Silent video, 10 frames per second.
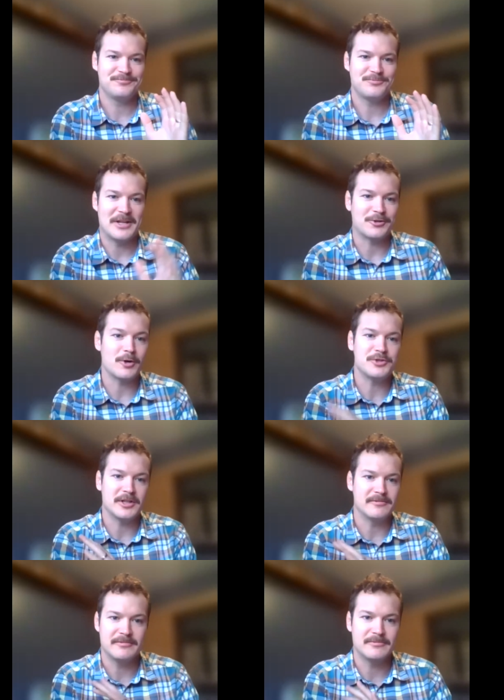
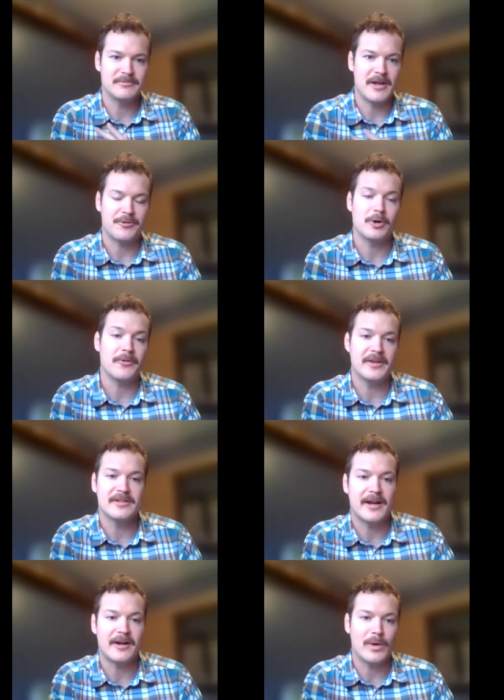encroaching throughout the
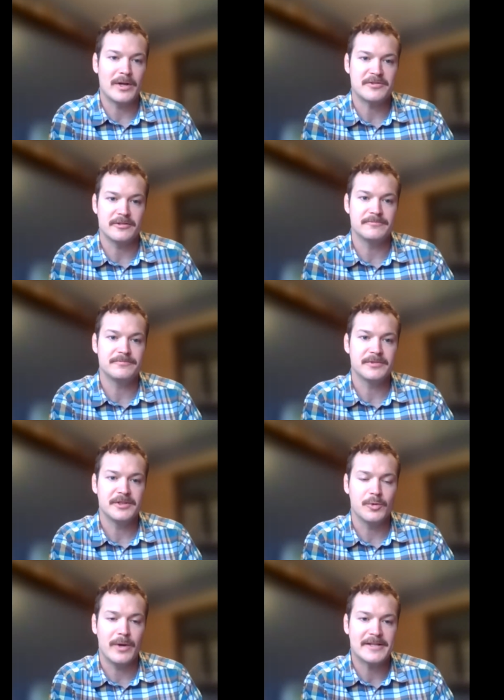entire Western
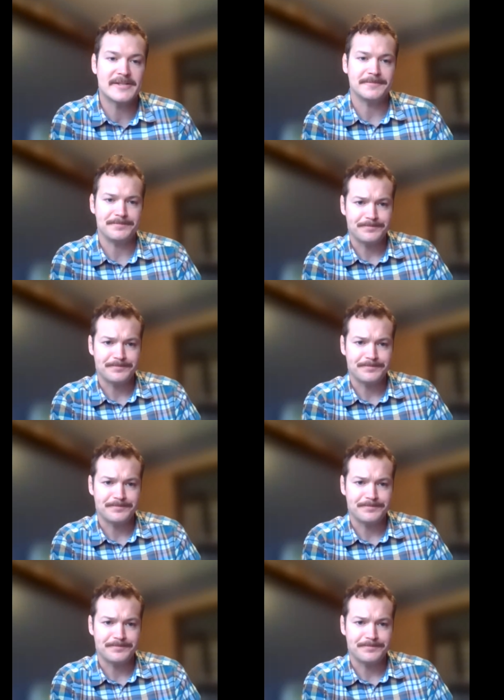US.